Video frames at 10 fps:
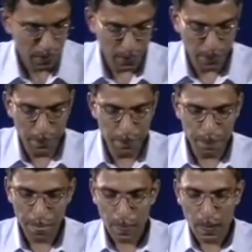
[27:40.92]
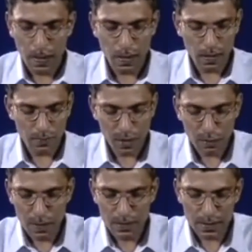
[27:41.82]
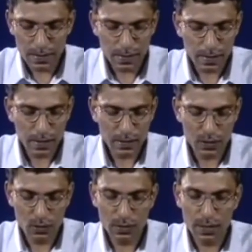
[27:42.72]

Yeah, this picture here shows